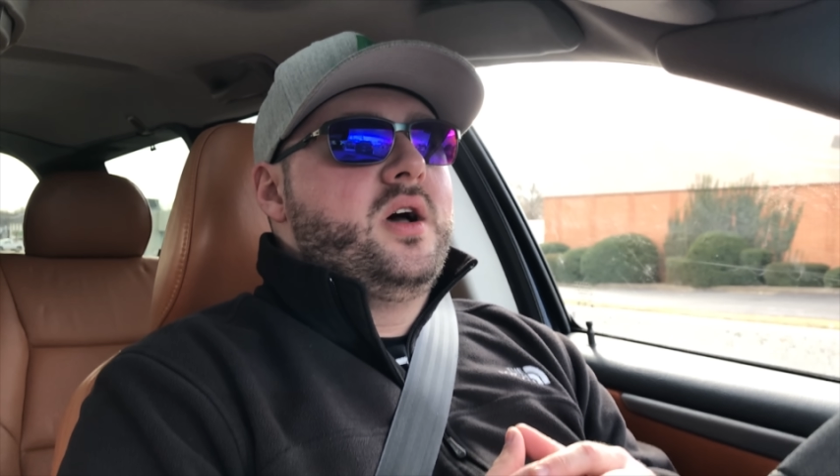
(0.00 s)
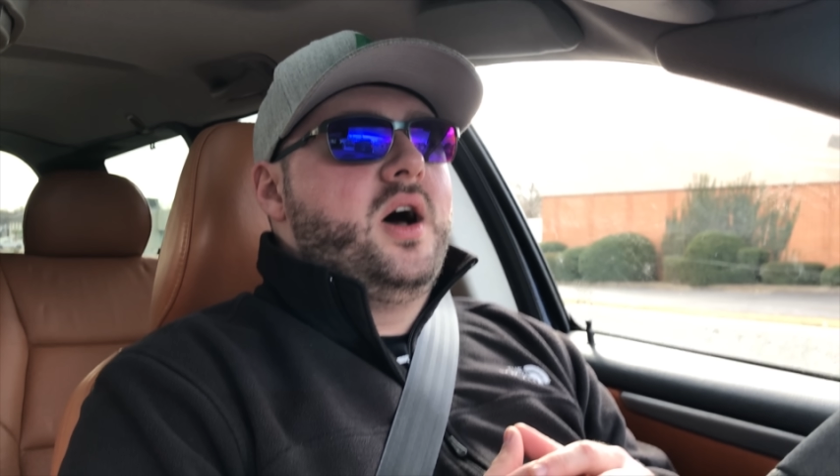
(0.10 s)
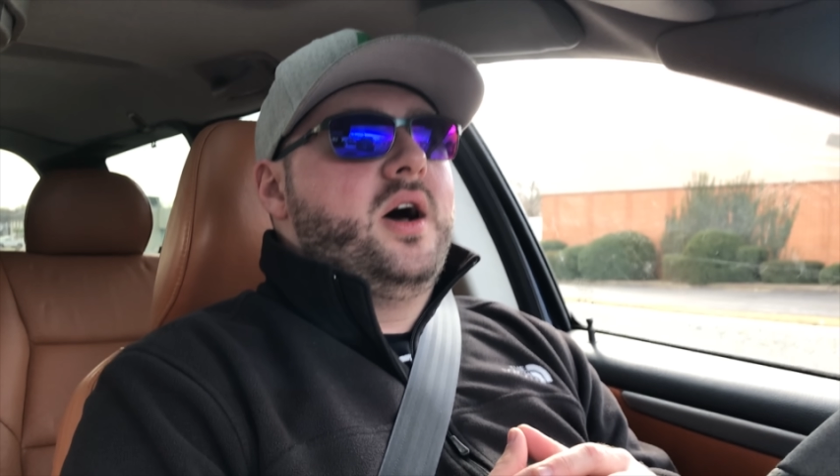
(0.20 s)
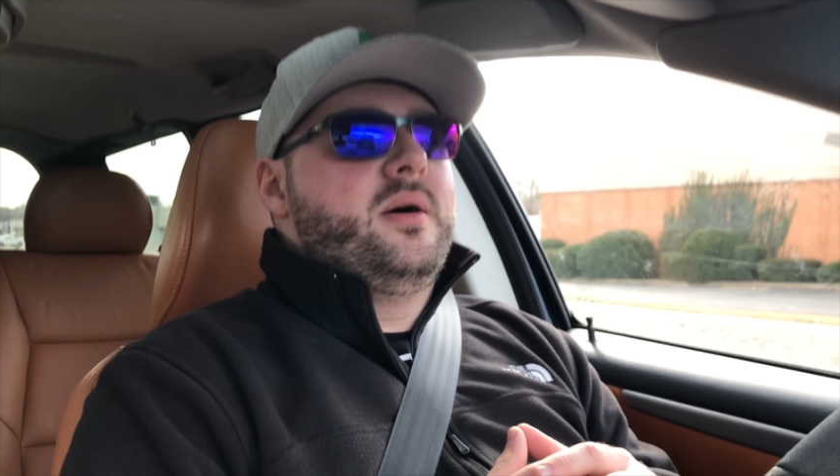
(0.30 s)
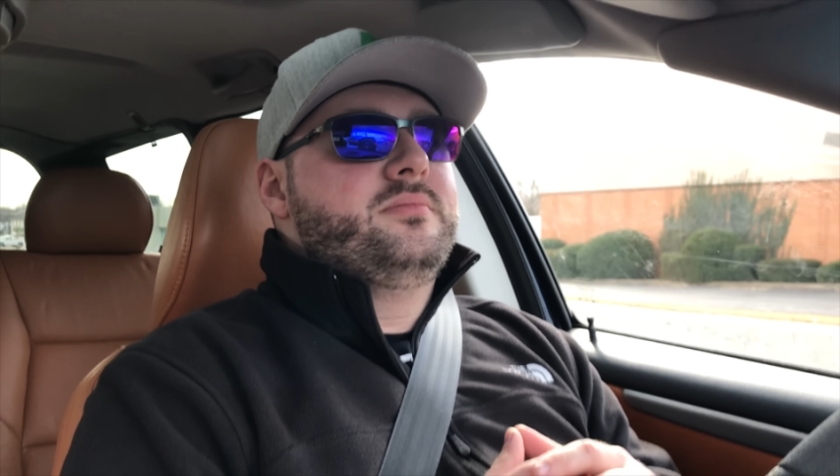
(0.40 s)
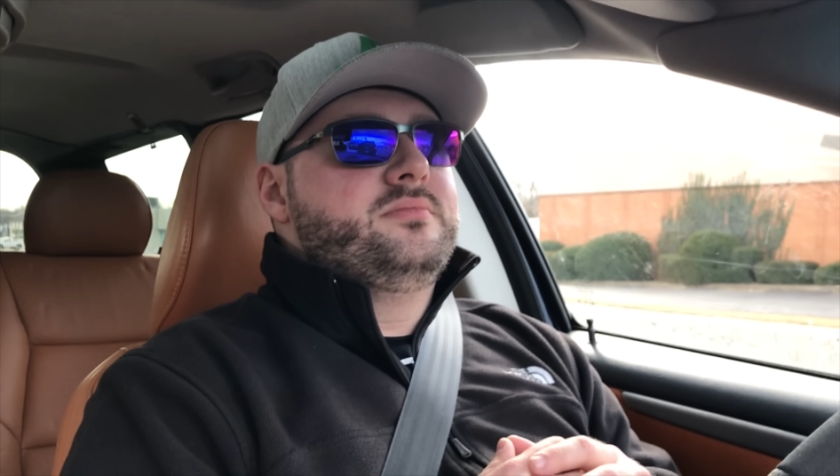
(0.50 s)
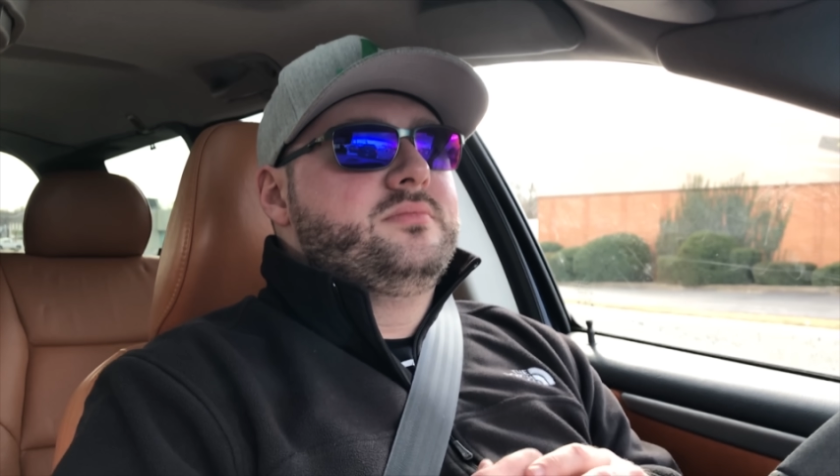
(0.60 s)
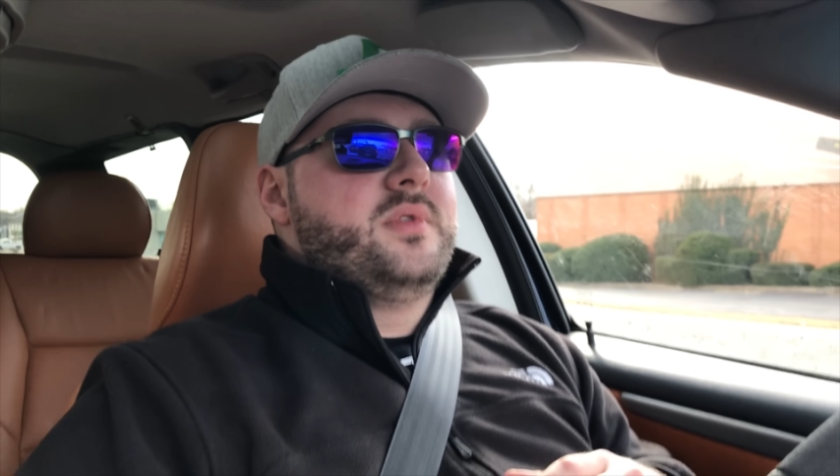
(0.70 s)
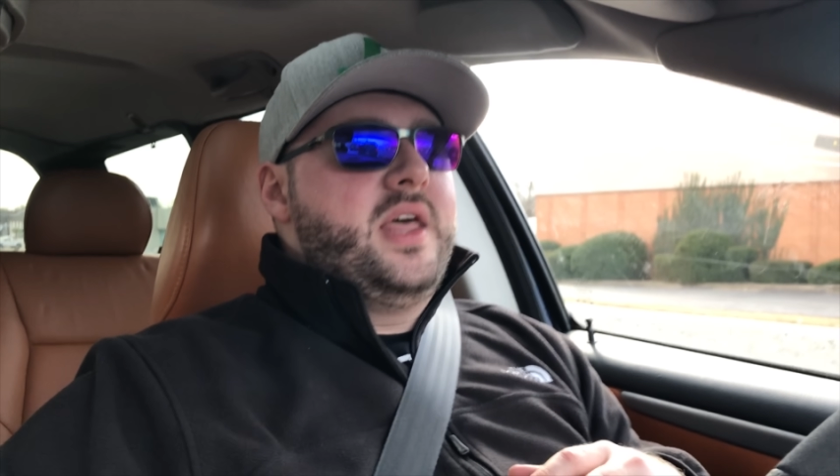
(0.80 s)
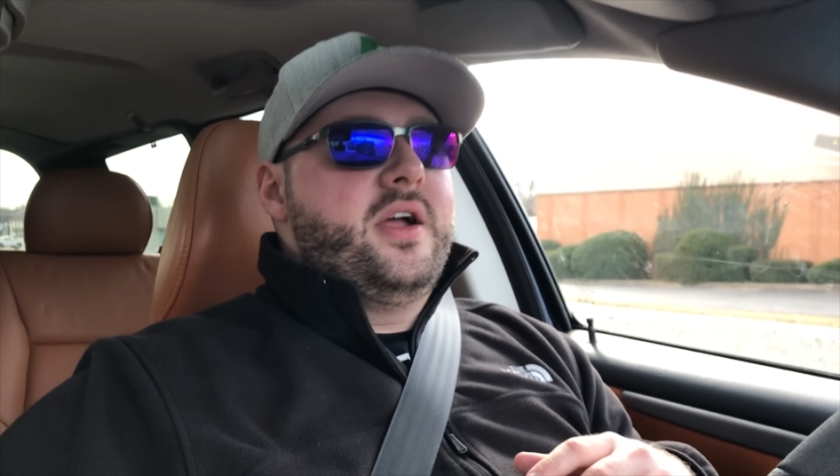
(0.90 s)

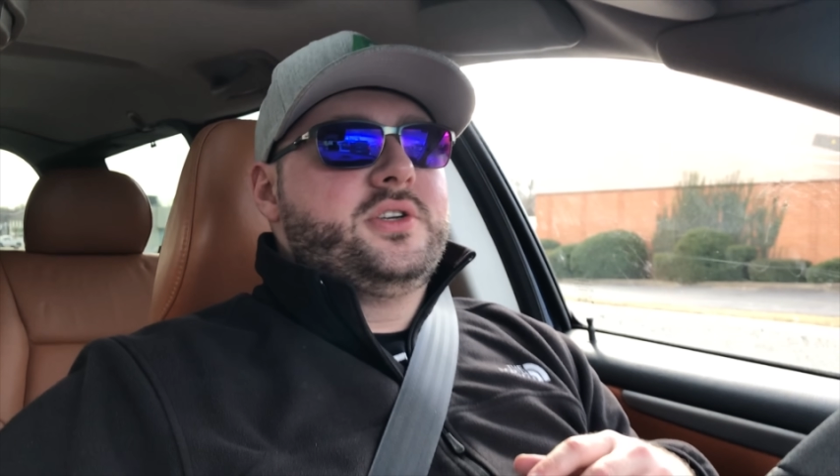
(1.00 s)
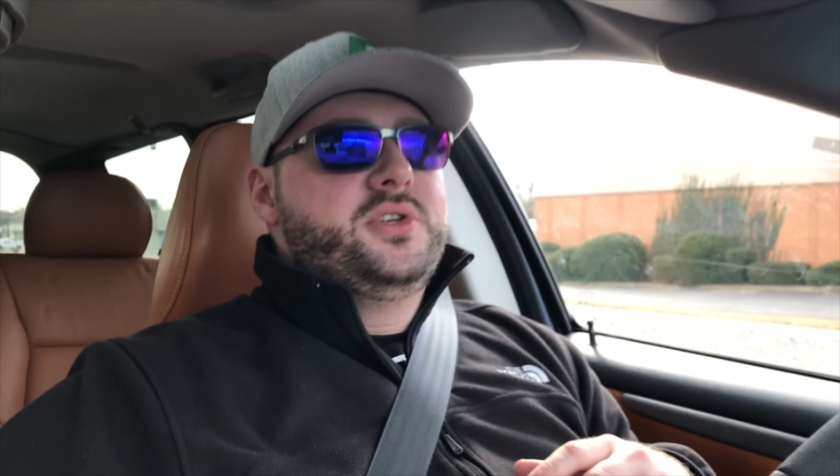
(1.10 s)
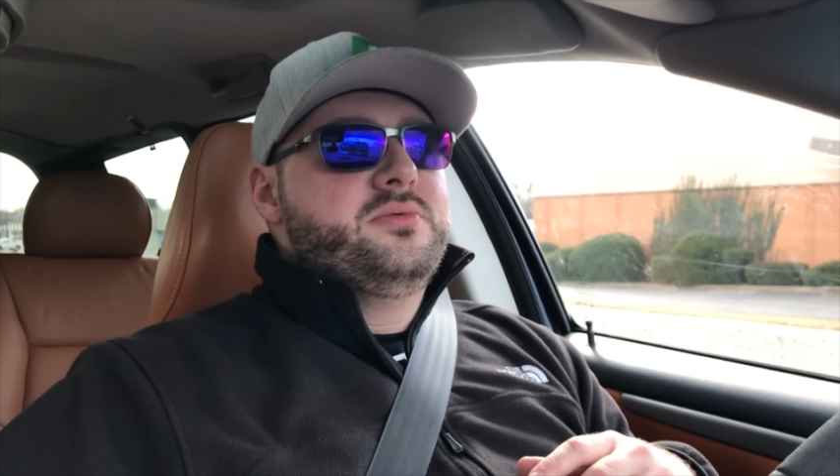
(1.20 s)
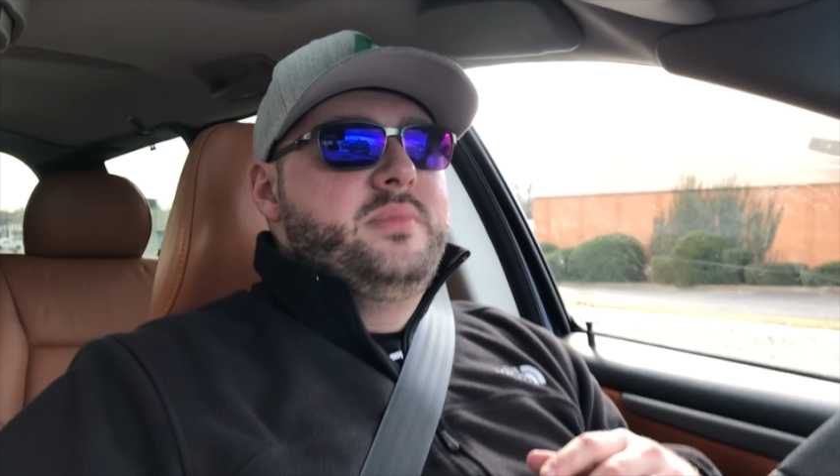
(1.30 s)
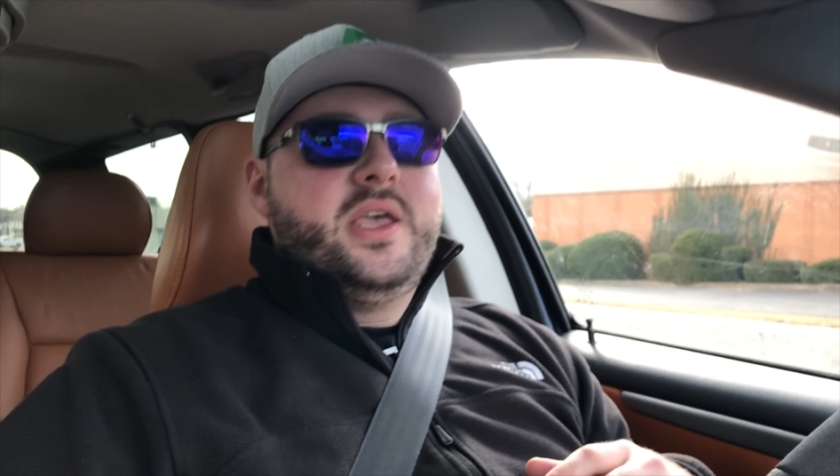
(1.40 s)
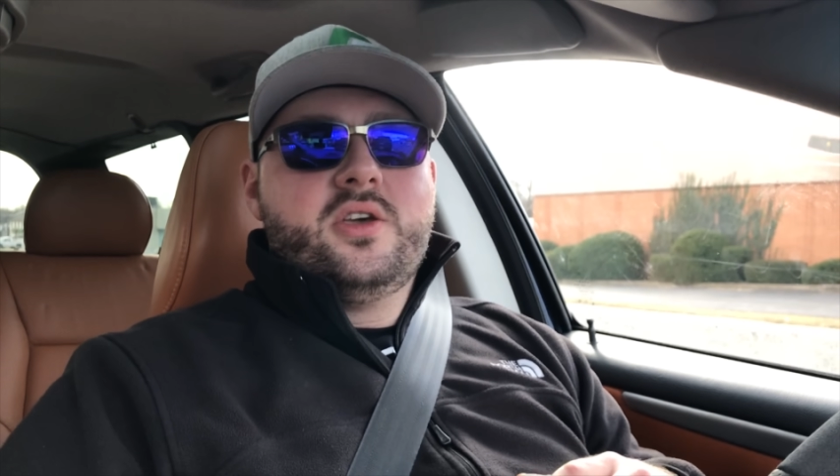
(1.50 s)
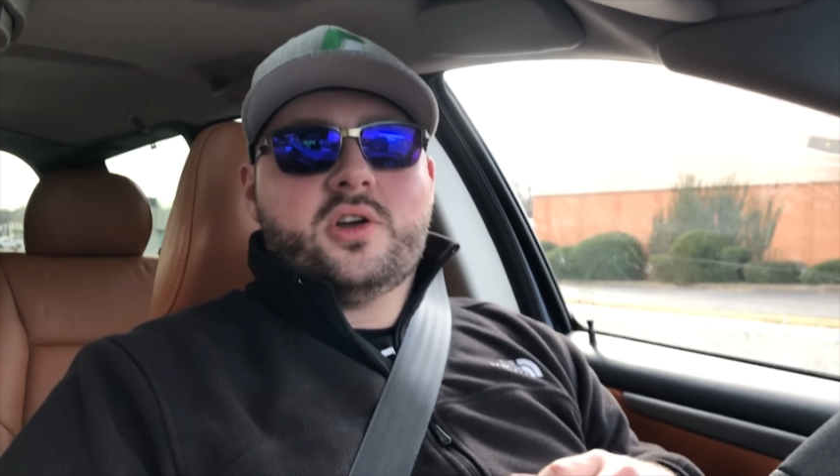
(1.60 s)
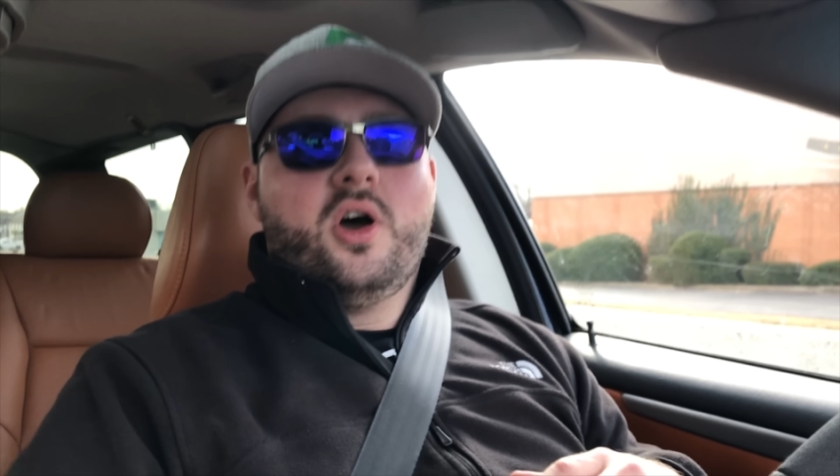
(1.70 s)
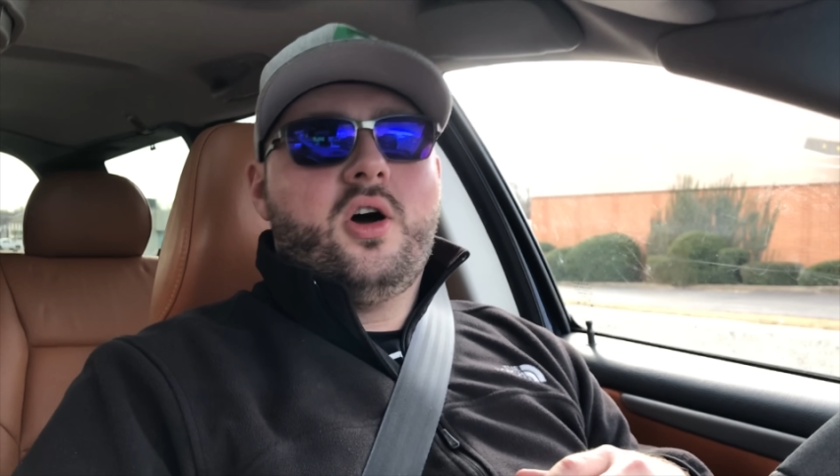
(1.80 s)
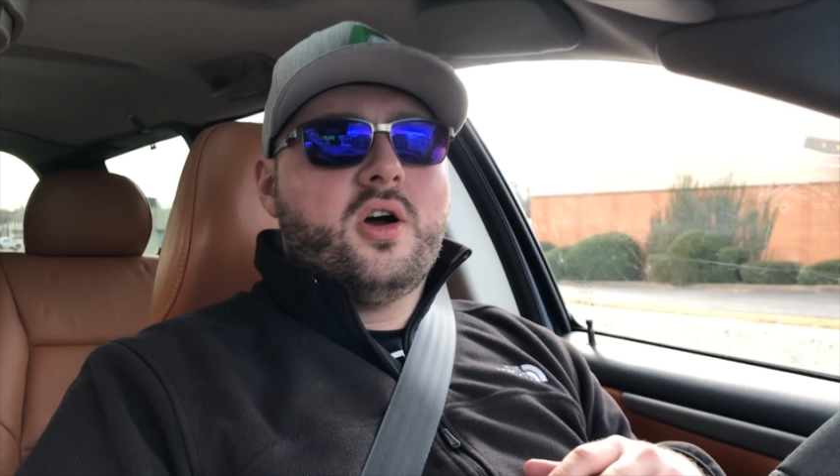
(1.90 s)
there to make
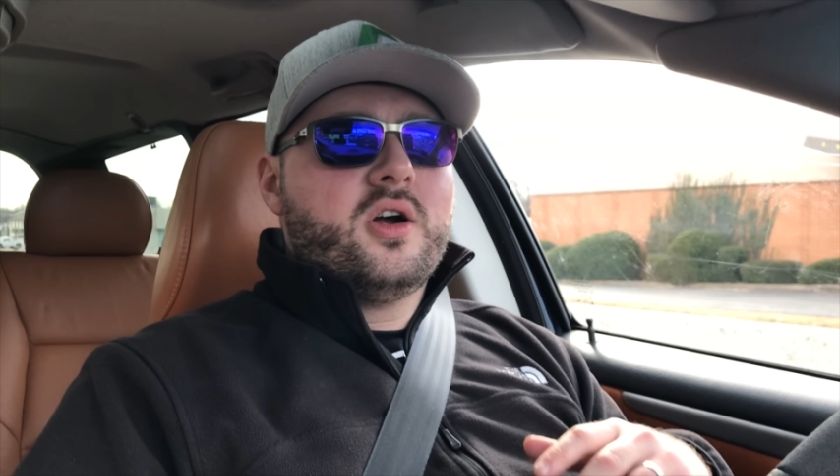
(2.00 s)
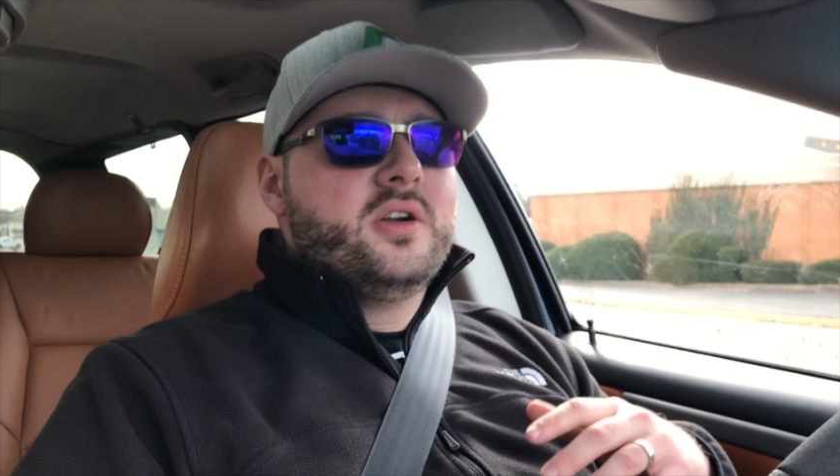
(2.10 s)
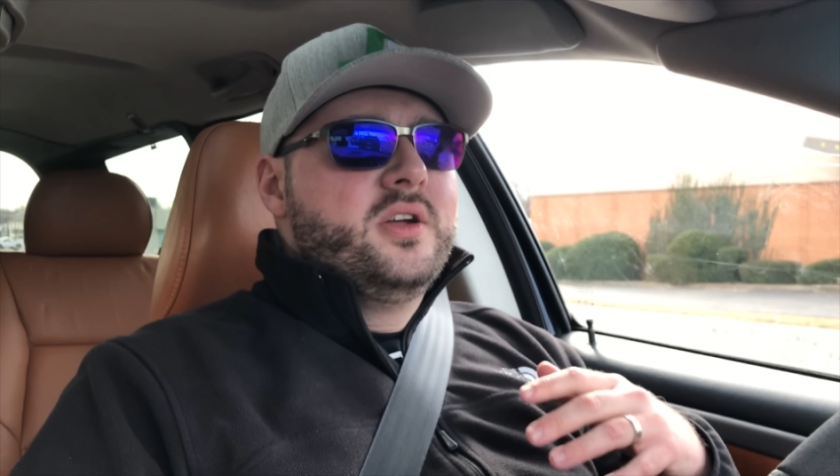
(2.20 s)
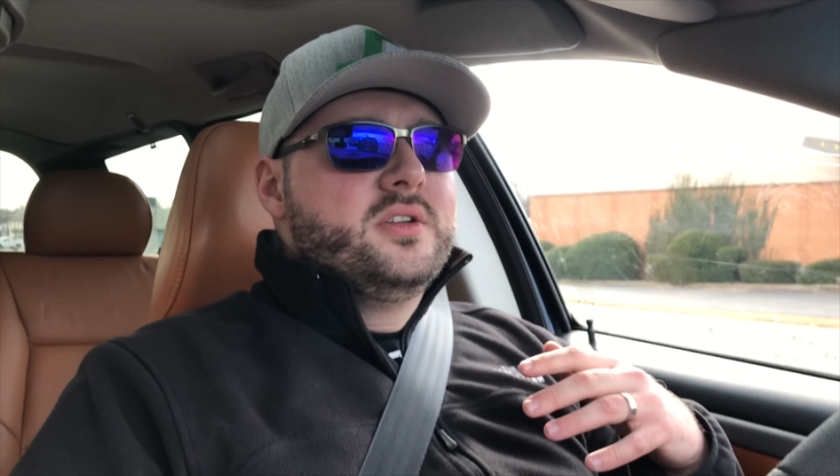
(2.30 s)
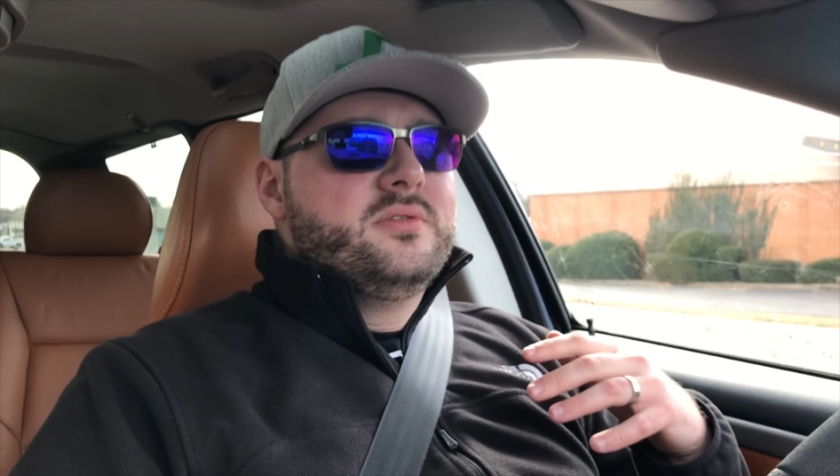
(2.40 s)
your car